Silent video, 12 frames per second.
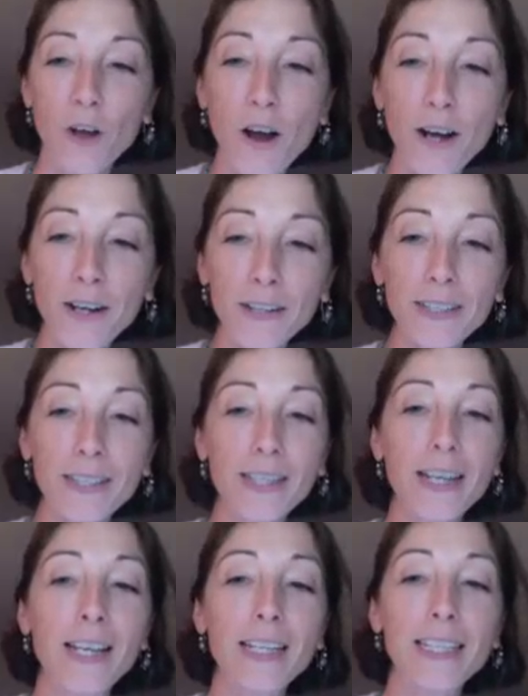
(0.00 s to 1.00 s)
arts,
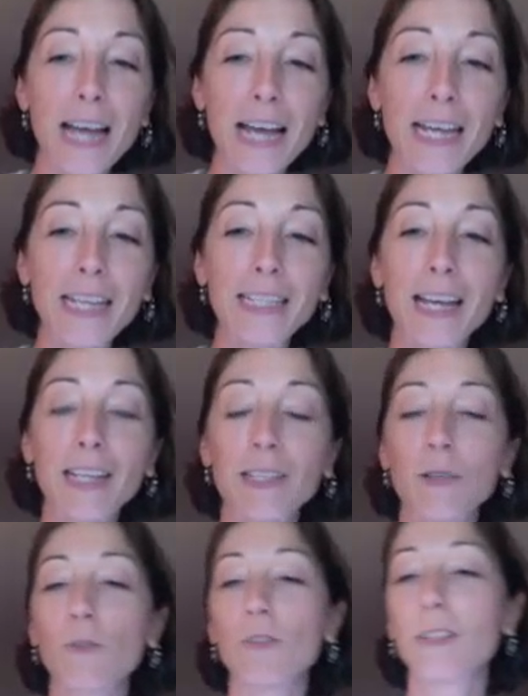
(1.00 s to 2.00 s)
science, and
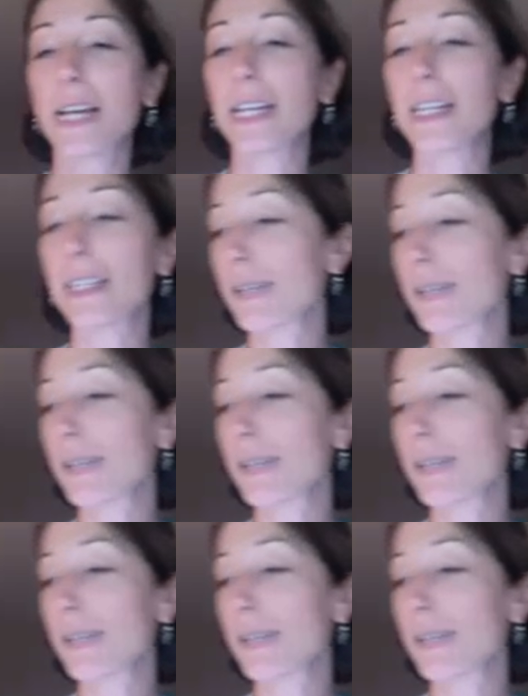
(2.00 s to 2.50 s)
social studies.